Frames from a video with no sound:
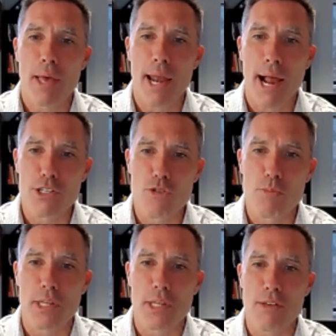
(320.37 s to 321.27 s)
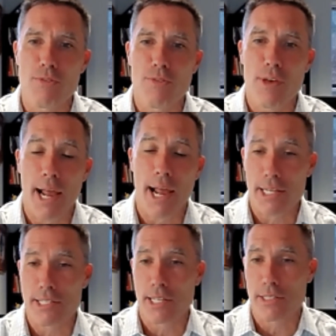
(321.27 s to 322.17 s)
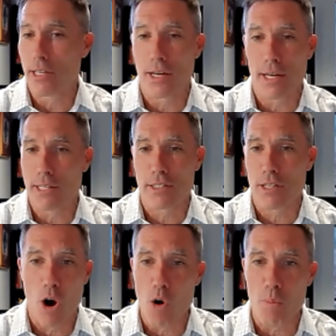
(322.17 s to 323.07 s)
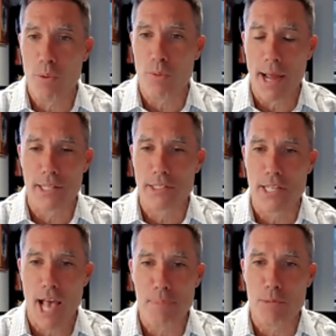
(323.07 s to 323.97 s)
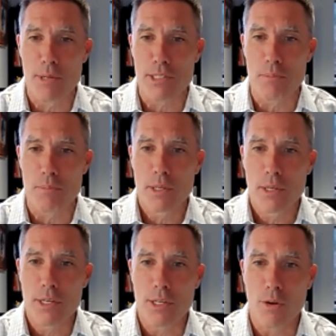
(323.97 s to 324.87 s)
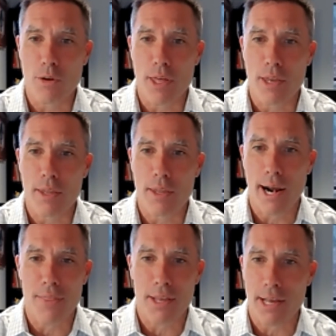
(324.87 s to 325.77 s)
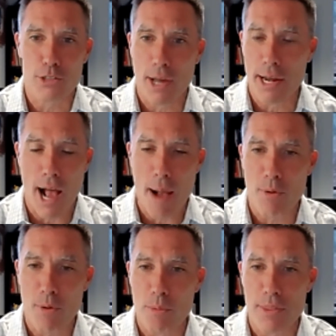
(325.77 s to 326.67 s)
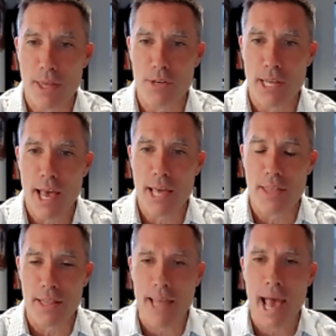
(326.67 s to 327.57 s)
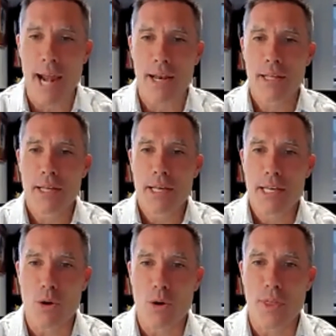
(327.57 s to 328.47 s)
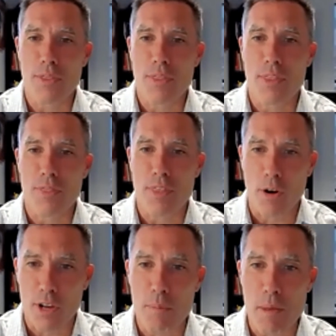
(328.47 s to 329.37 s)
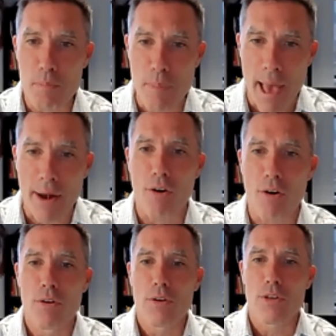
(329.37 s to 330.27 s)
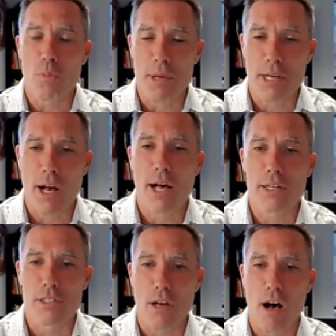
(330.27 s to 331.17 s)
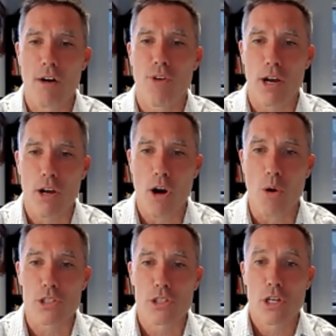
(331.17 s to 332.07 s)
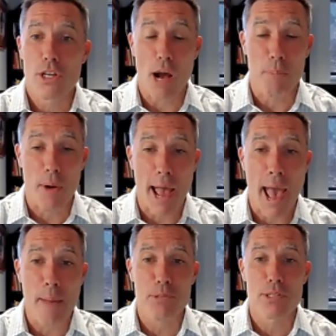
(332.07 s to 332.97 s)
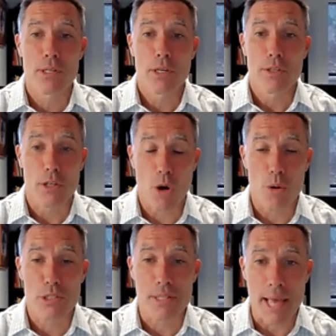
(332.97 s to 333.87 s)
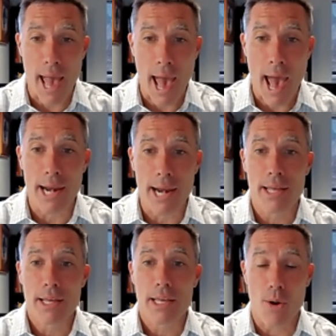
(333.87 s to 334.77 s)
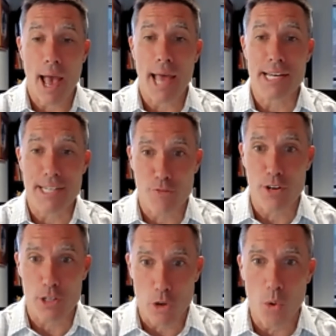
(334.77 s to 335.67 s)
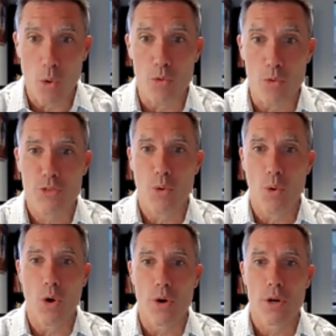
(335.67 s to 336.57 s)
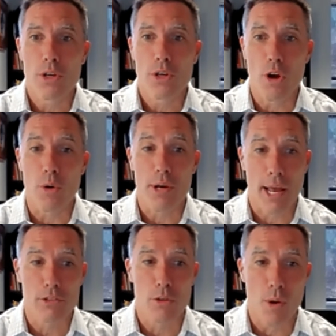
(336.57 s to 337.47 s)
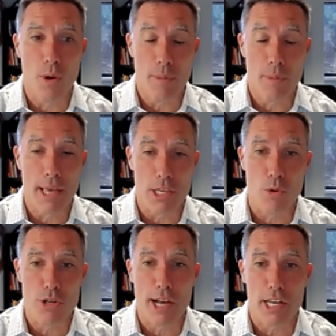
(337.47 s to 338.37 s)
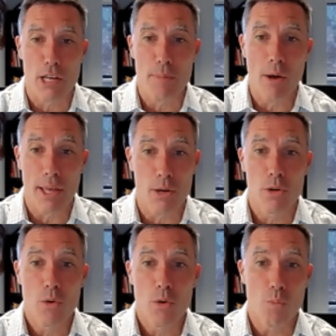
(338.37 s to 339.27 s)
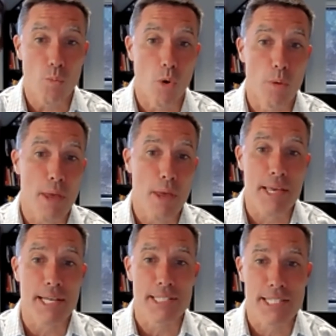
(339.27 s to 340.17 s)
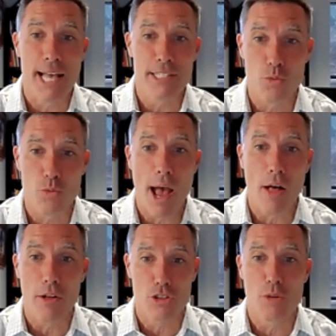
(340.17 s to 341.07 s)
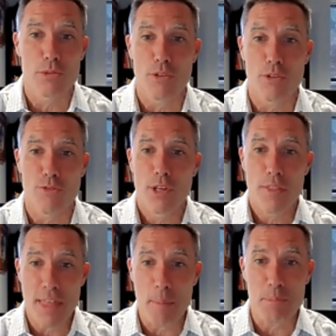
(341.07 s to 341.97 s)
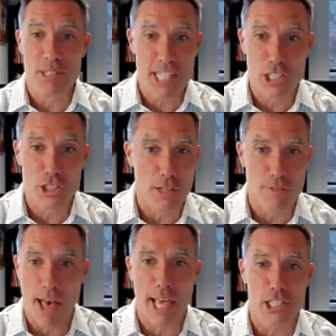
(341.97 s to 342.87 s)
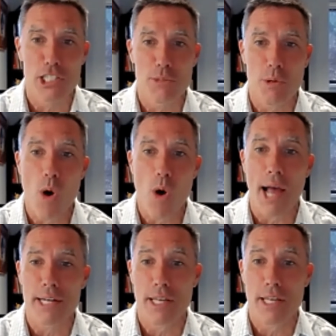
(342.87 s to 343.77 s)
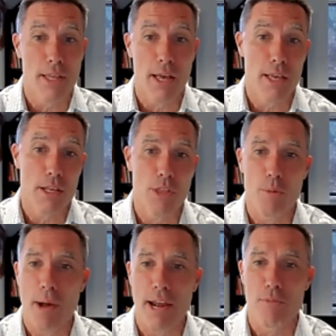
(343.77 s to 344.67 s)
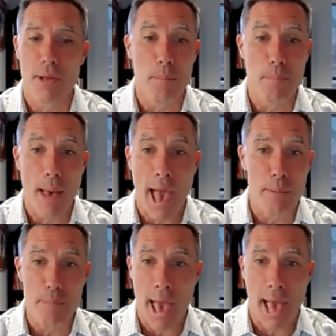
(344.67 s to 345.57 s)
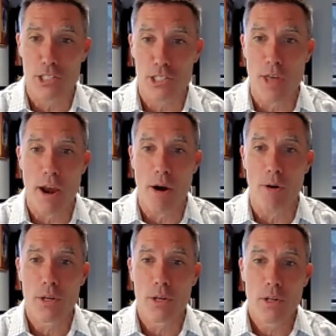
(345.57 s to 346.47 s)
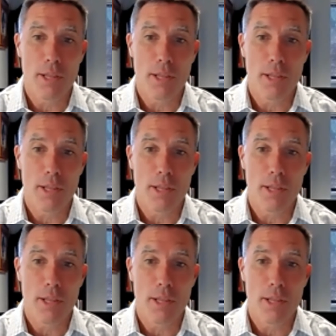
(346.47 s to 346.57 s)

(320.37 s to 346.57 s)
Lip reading: And I do believe, and I guess it's the hope, right? It's the optimism, that I think I try to operate with every day, that they're going to be better, because of a coach. Now, perhaps the coach they had different goals, or, kind of to what Meg, you were talking about, like weren't maybe assessed well in terms of them teaching the values that we want. And that, there might've been a bad match there.